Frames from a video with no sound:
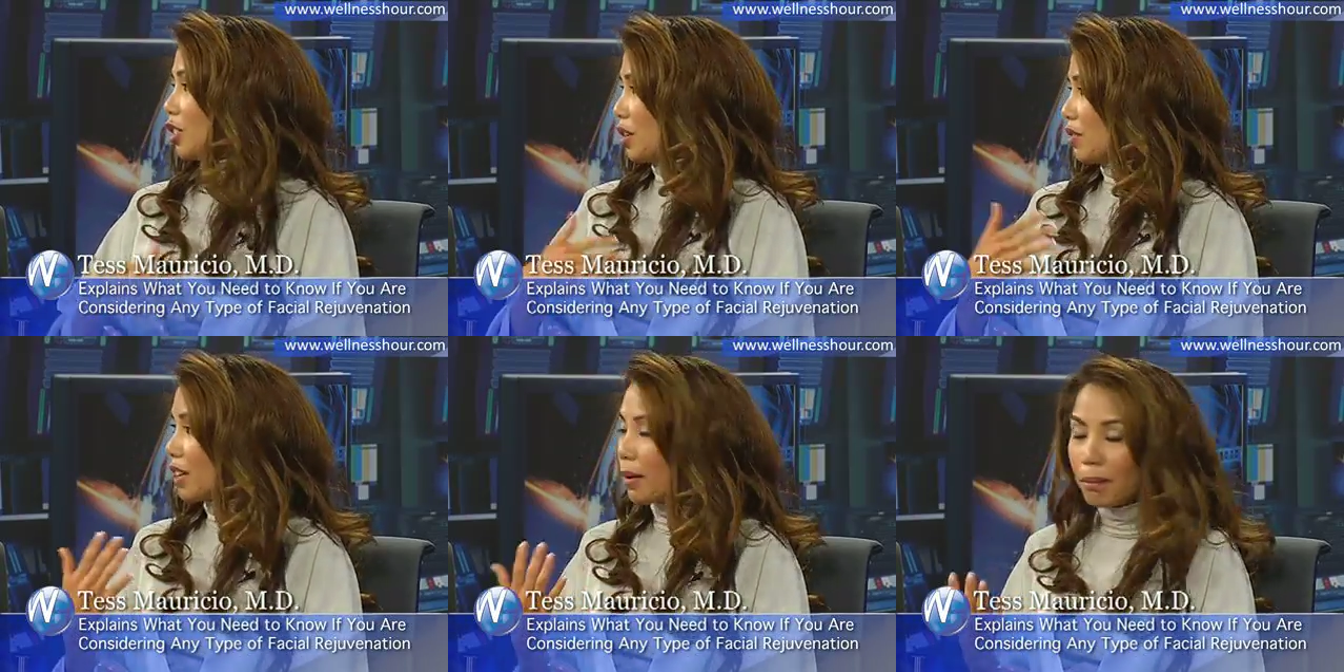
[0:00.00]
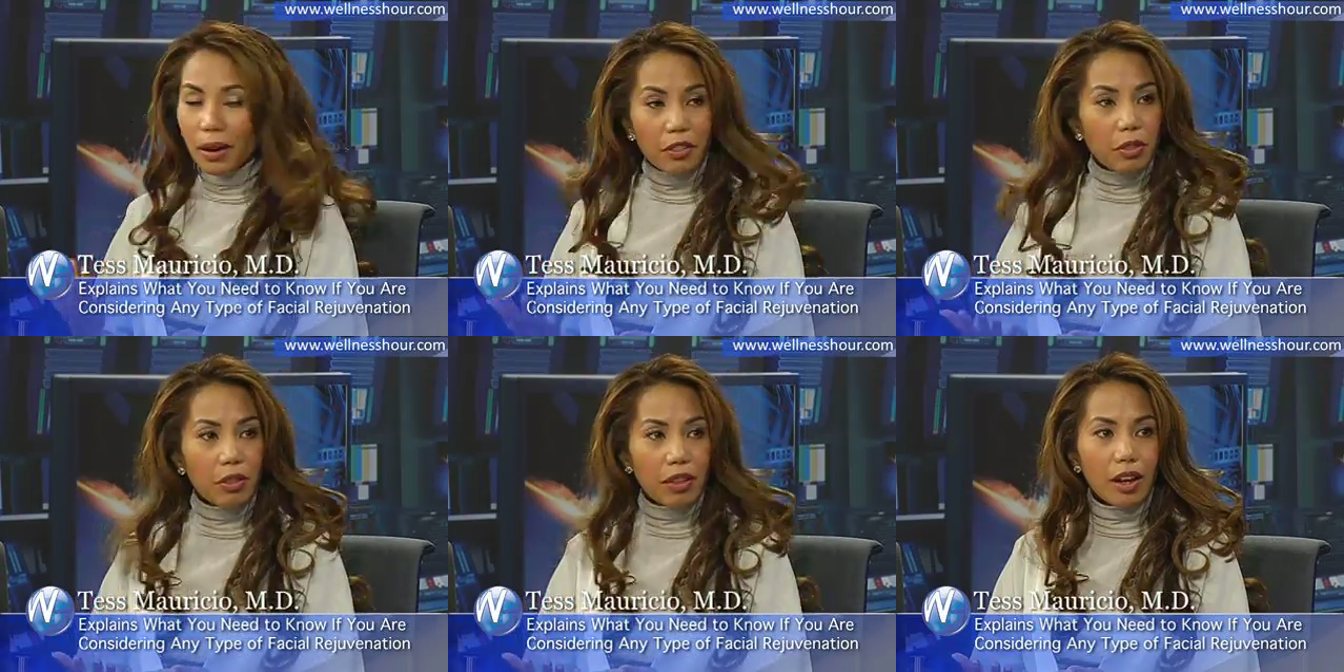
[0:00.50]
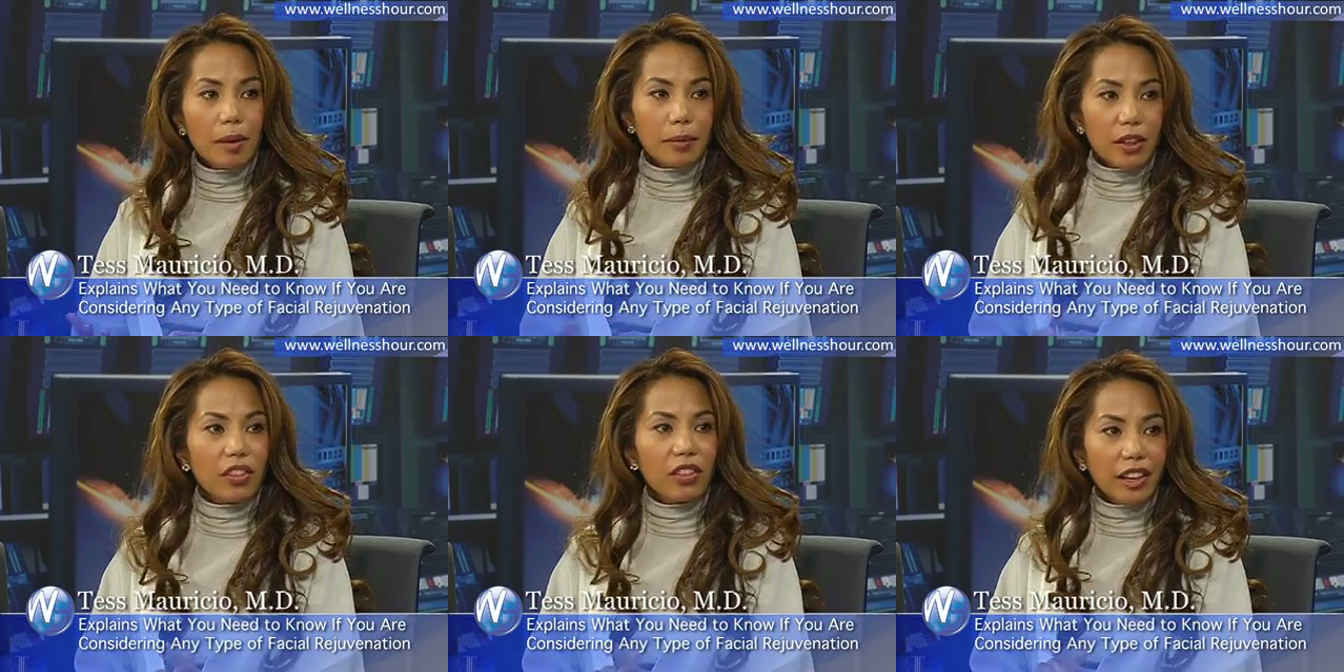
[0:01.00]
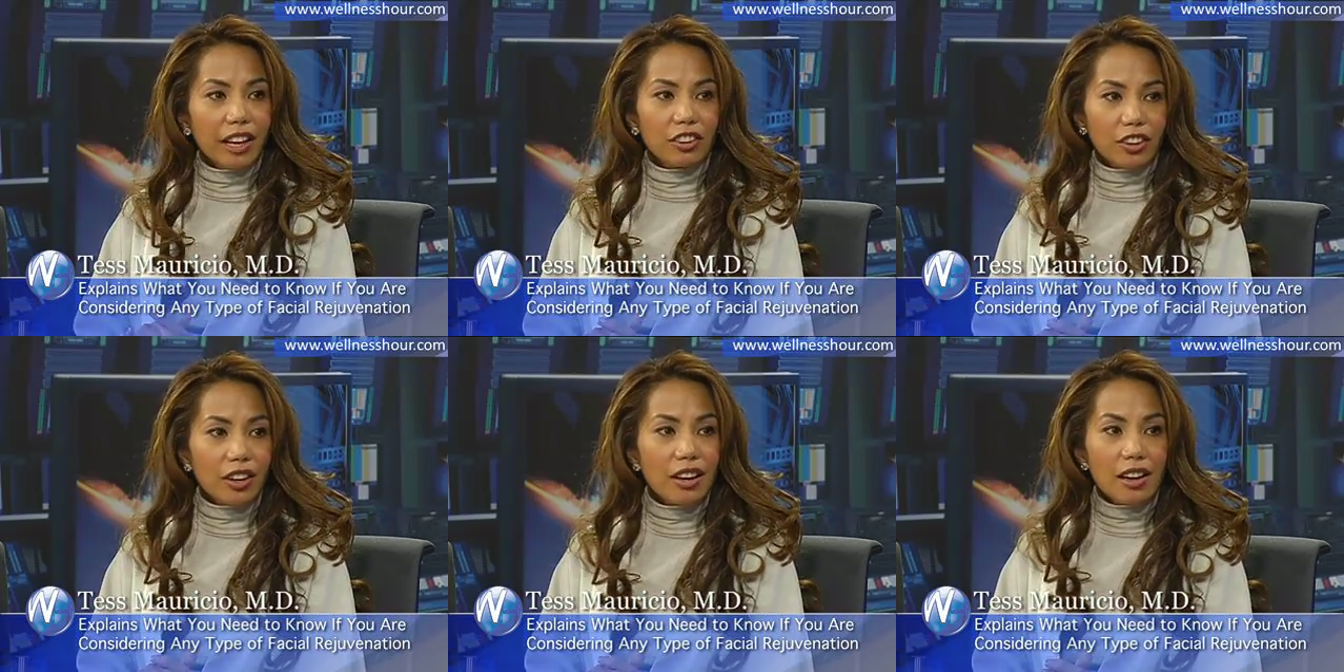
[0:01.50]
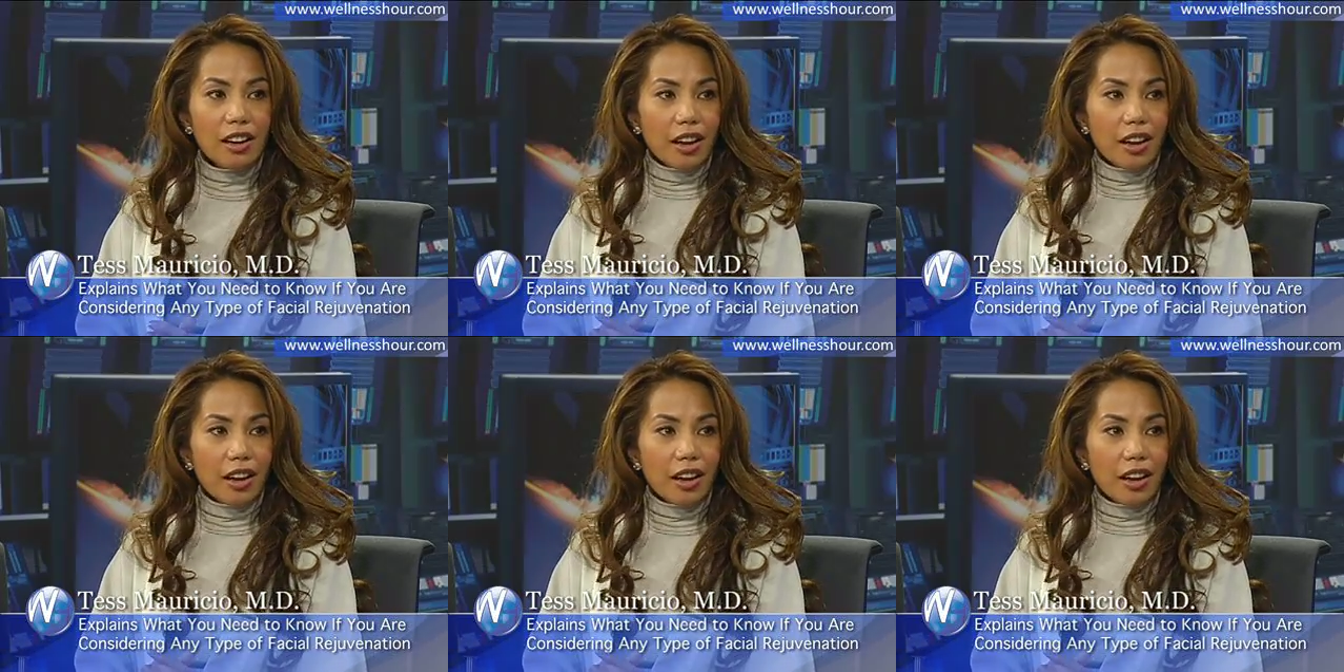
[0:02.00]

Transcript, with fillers: you know, even a yes. month a month later.